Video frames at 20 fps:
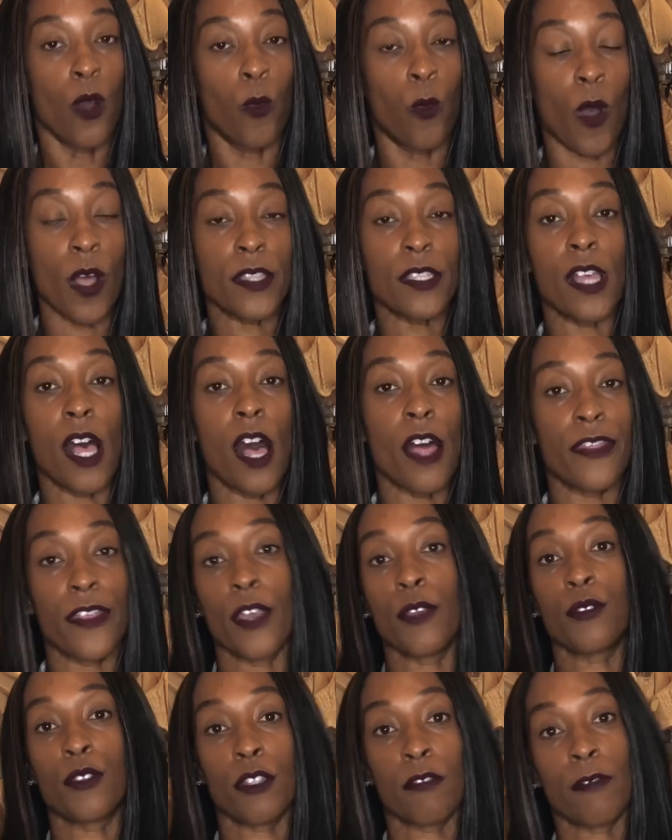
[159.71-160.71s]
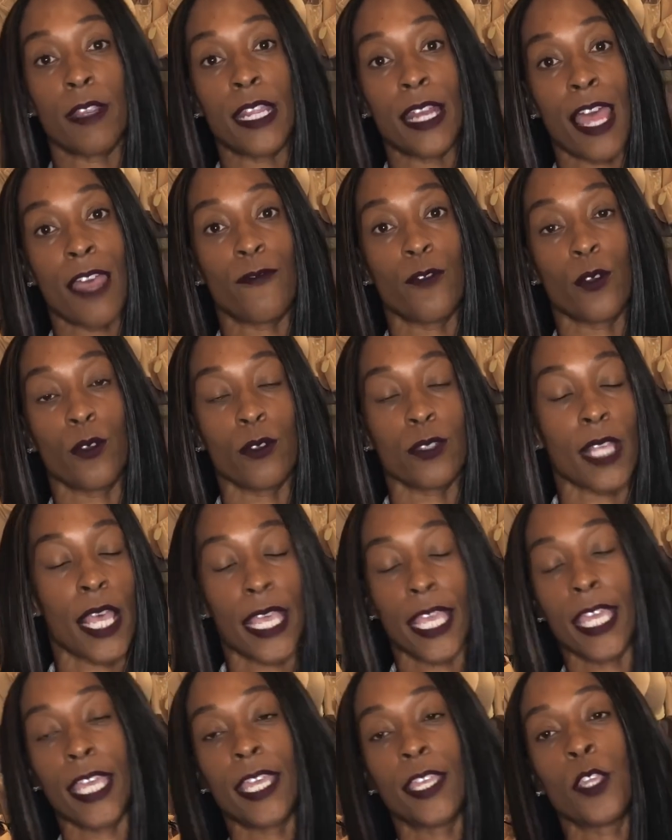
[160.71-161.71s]
What are those 3 levels,
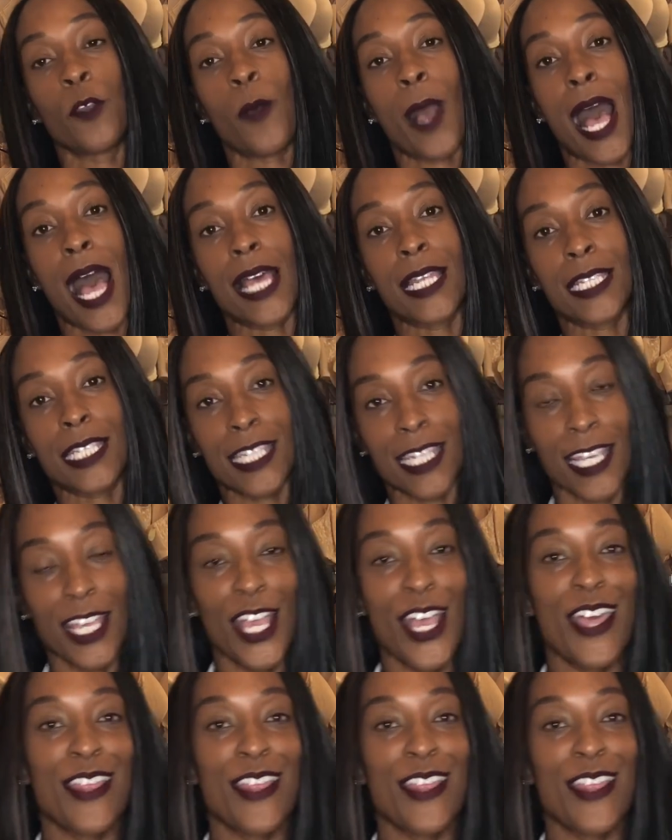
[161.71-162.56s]
I hear you ask?